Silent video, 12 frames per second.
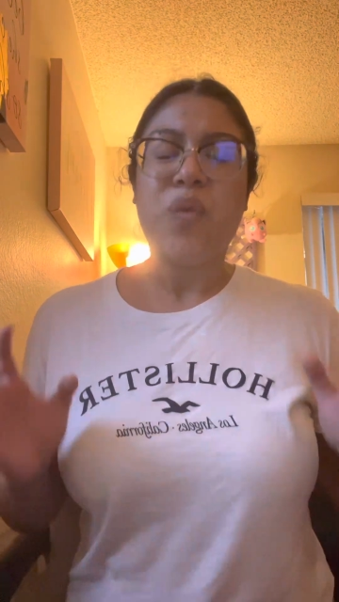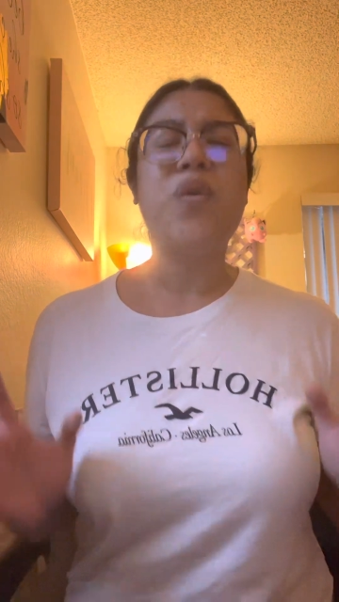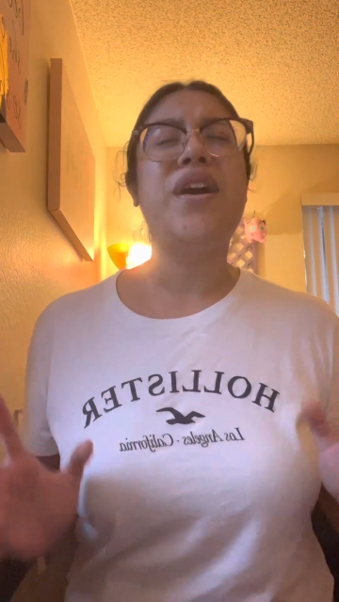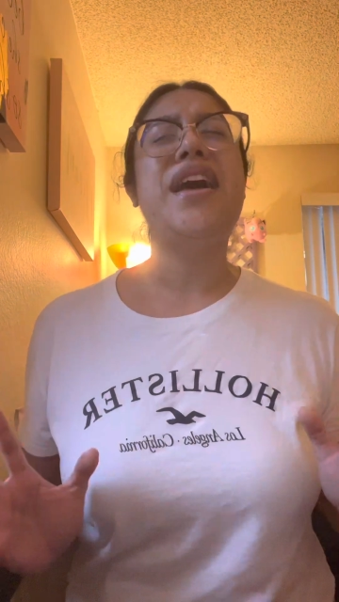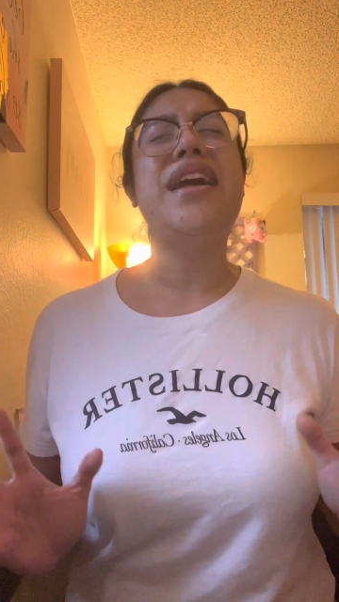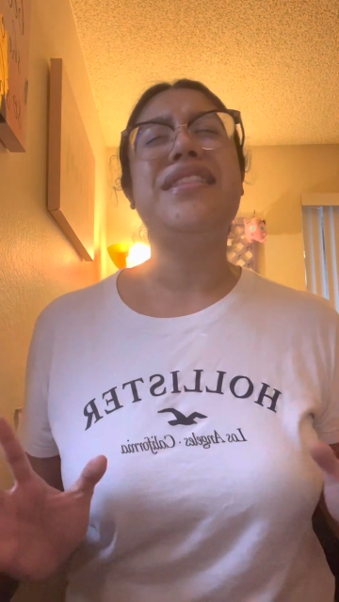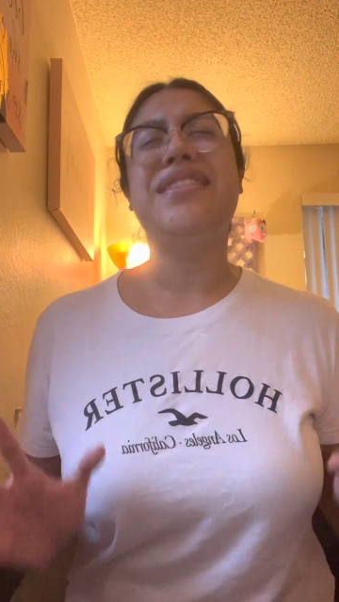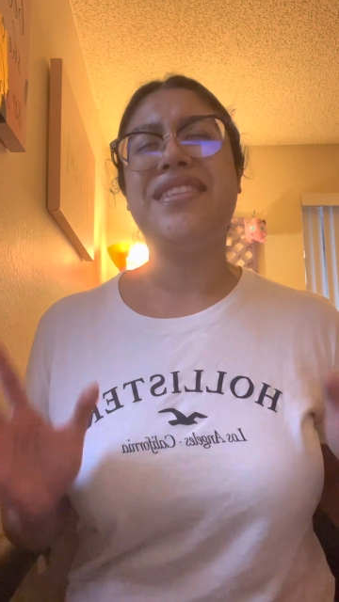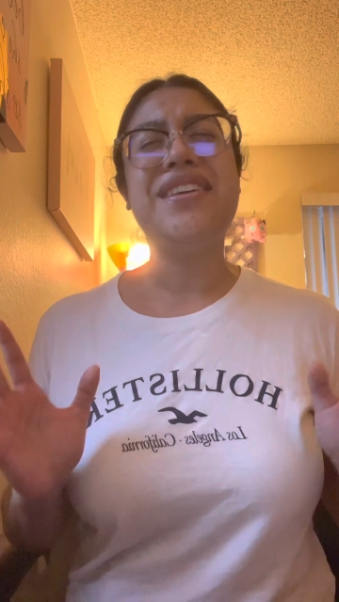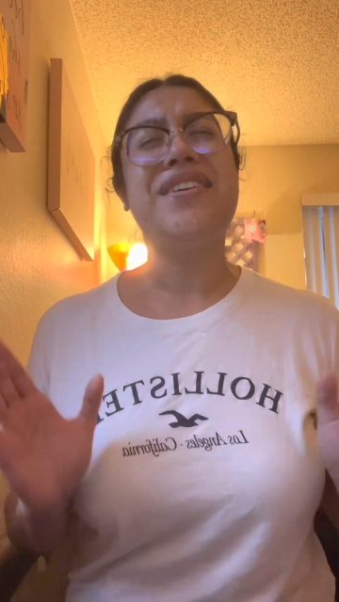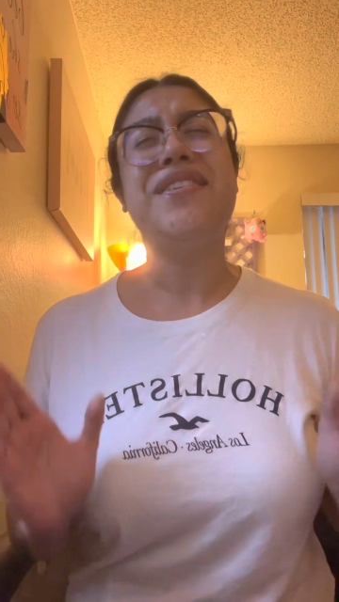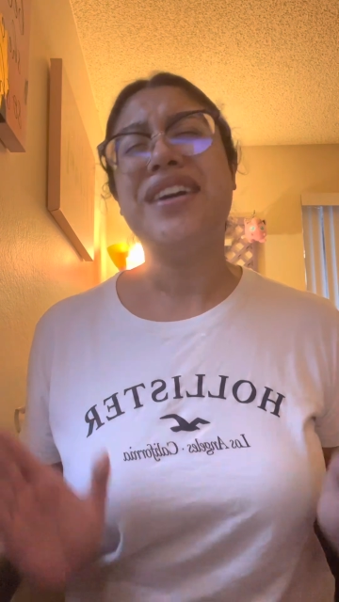wants
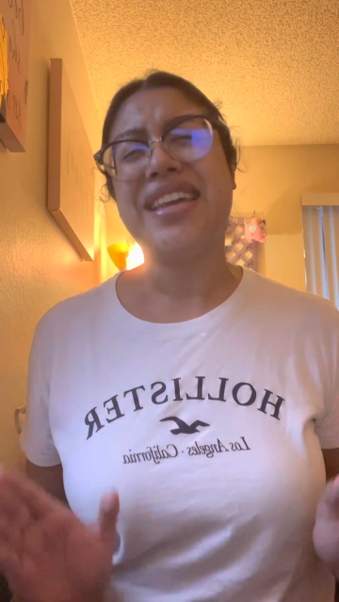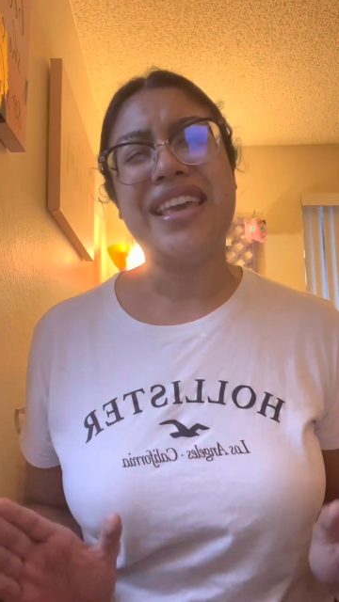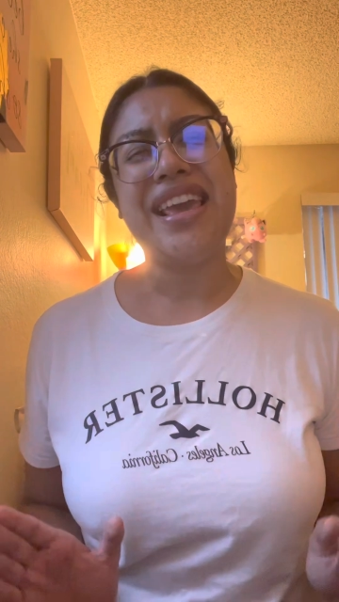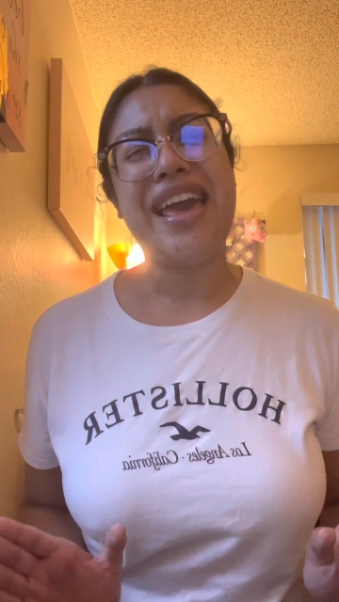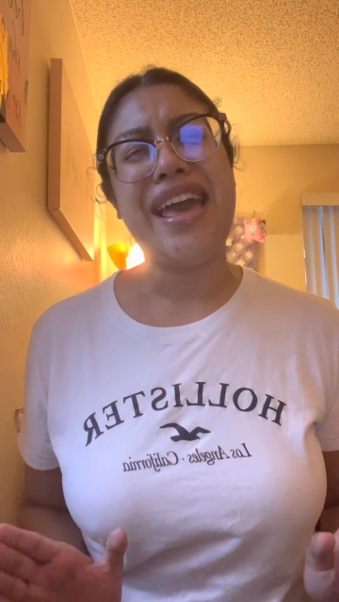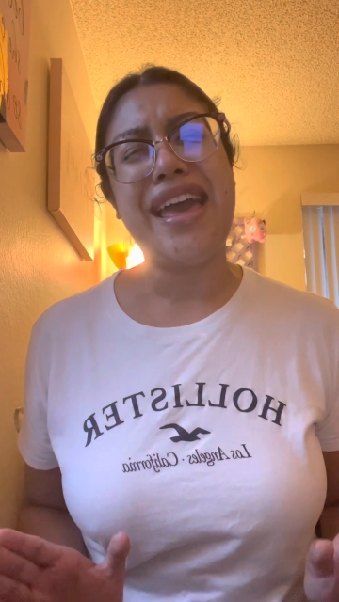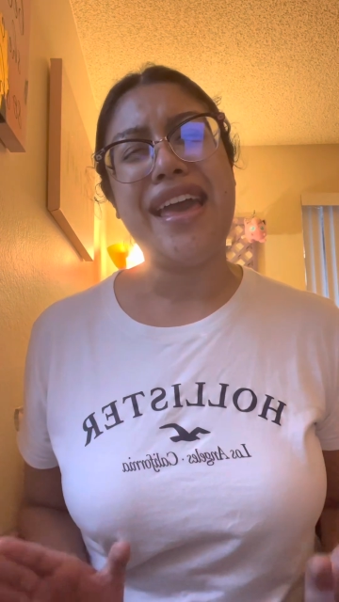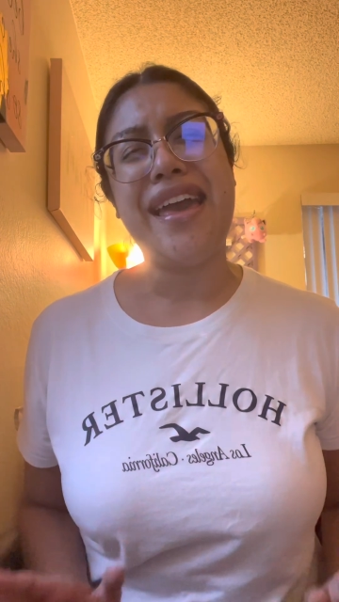to again.